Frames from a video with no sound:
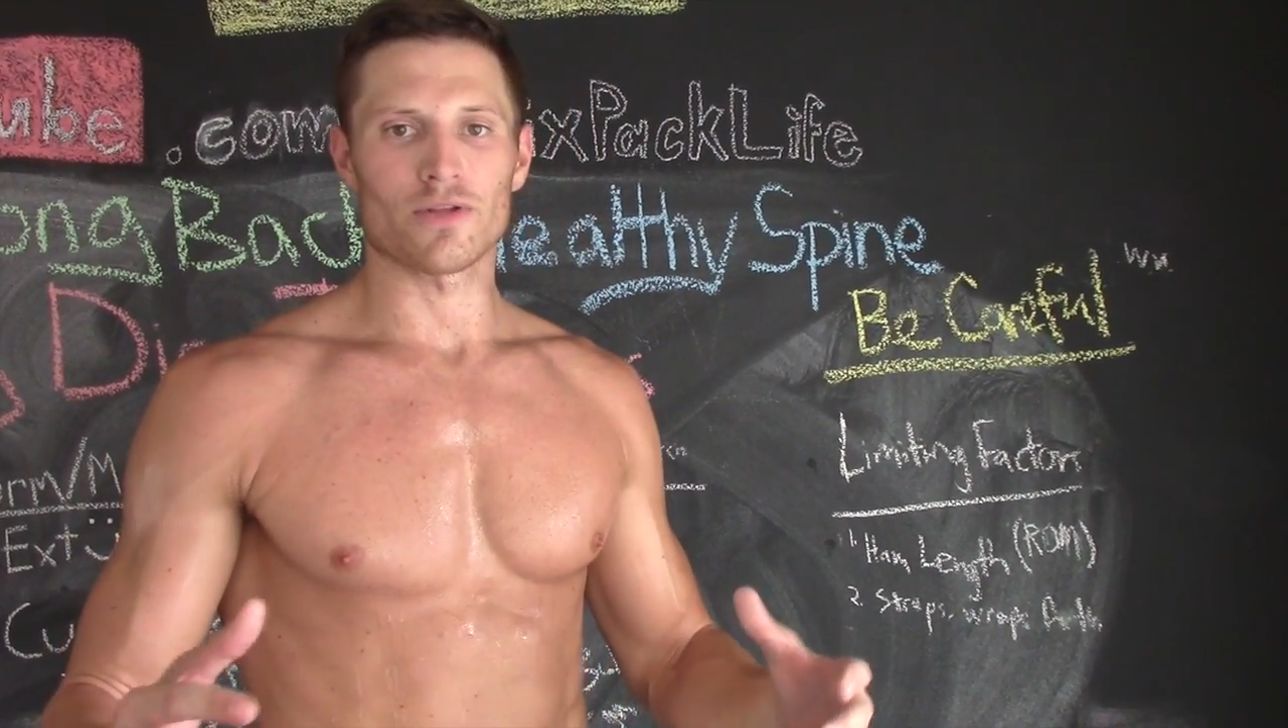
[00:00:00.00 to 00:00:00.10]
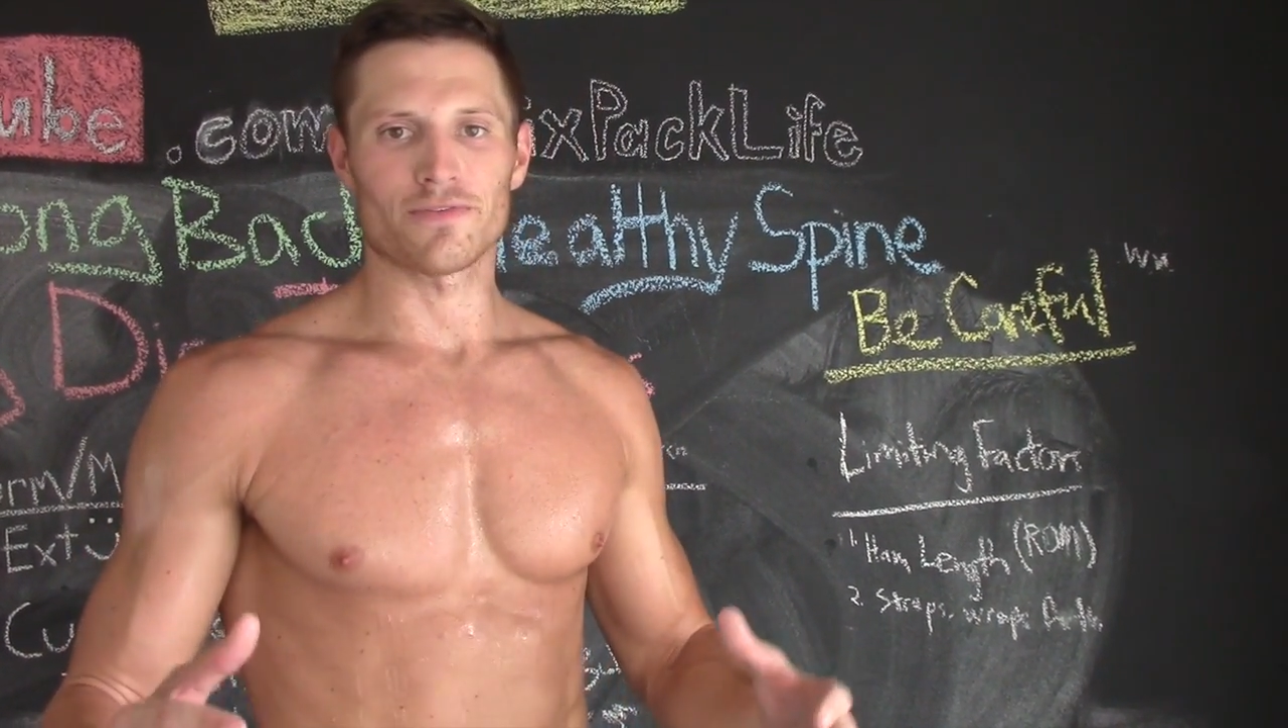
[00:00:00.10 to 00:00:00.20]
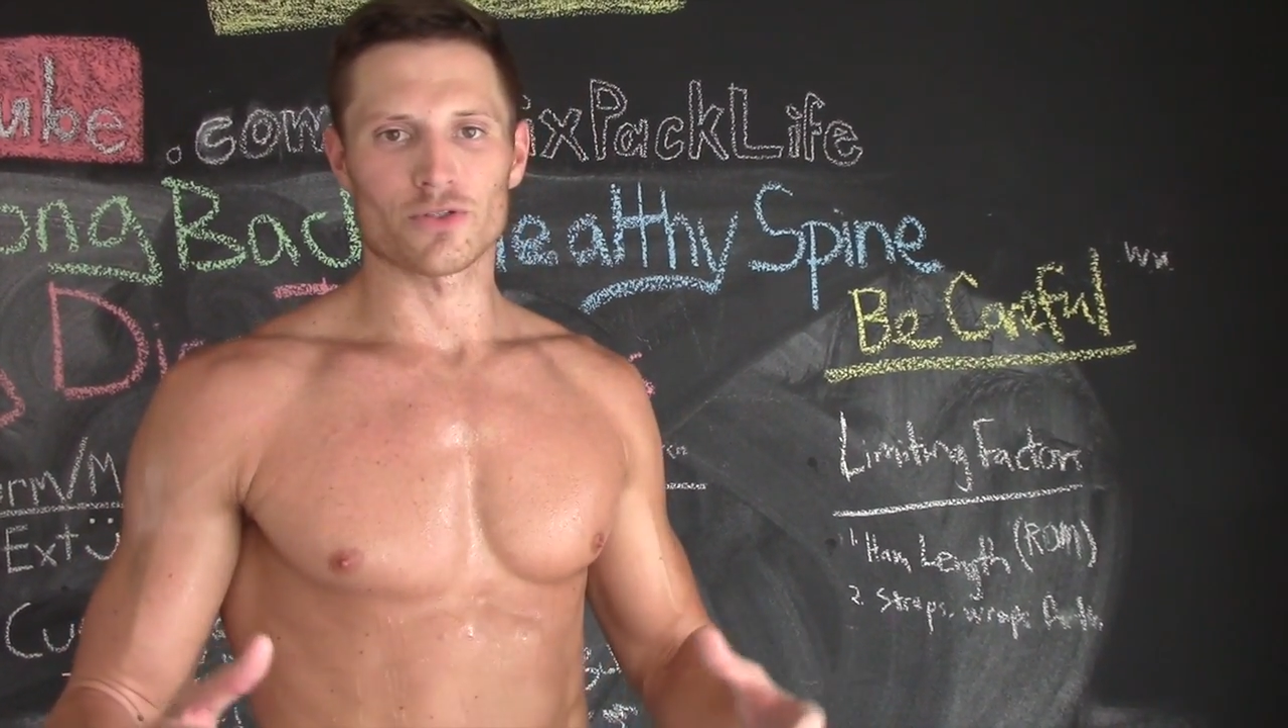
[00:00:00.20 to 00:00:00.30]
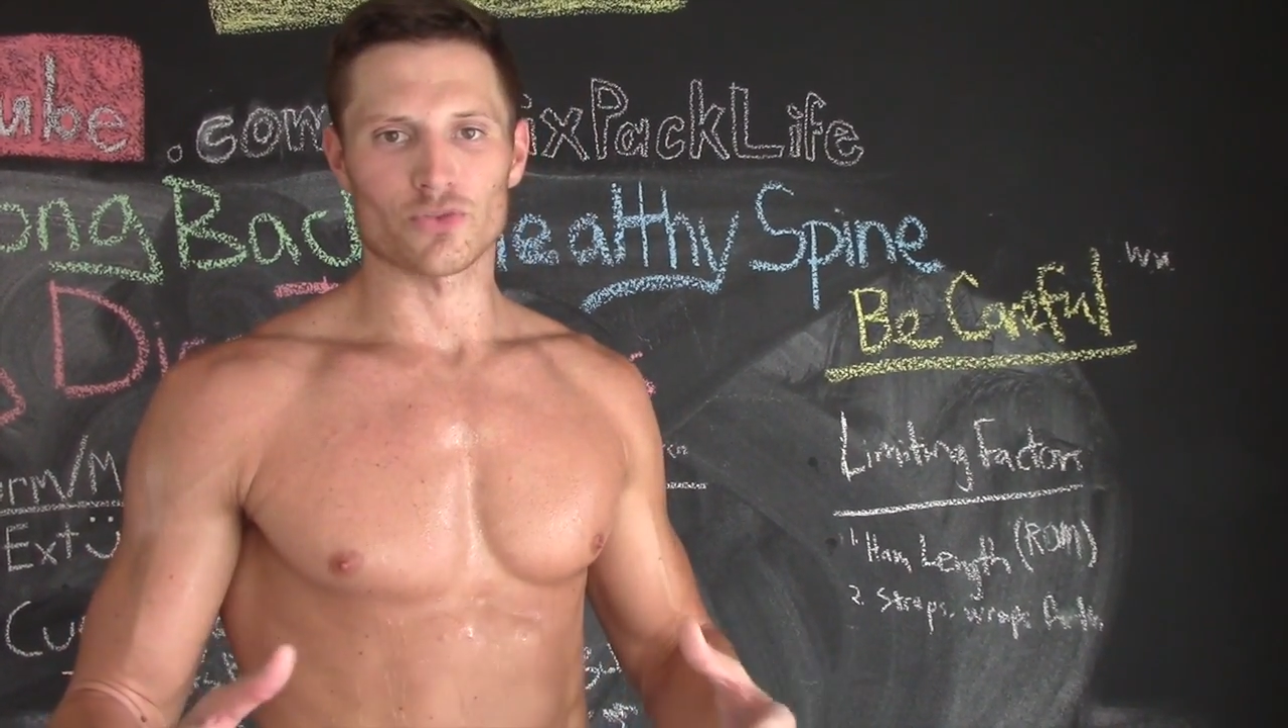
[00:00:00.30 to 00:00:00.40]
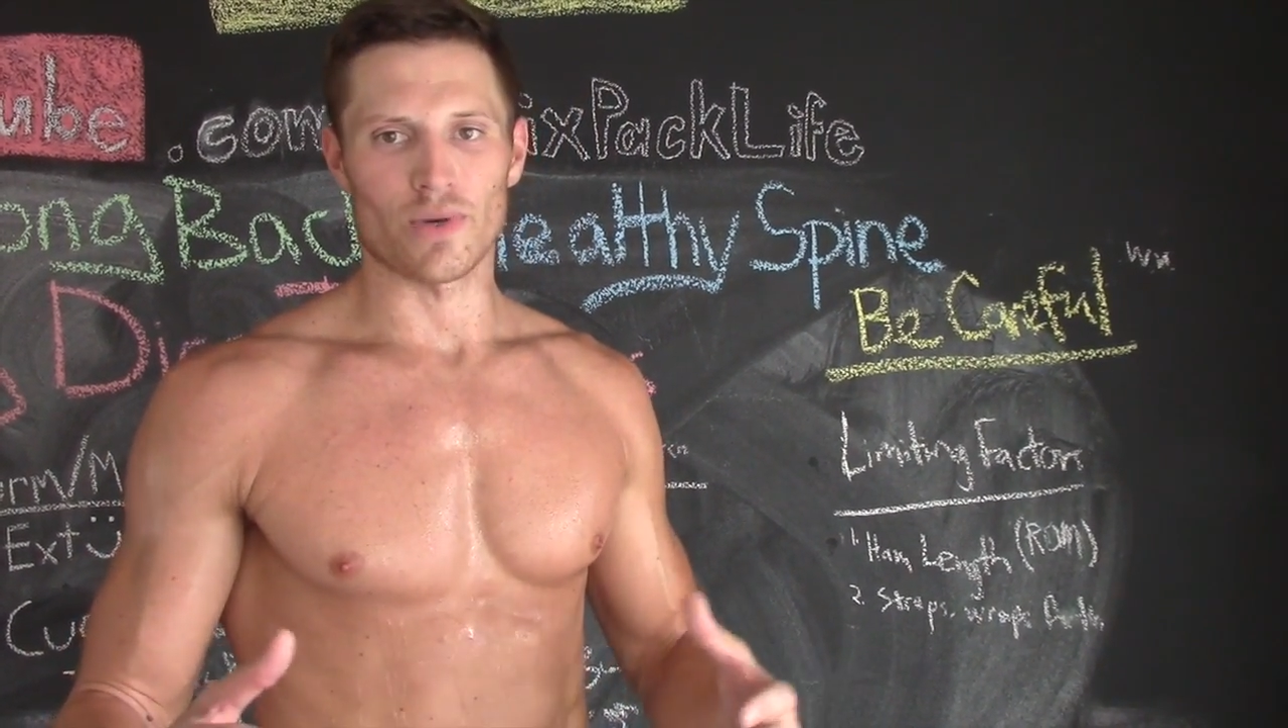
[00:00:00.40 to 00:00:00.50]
lifters and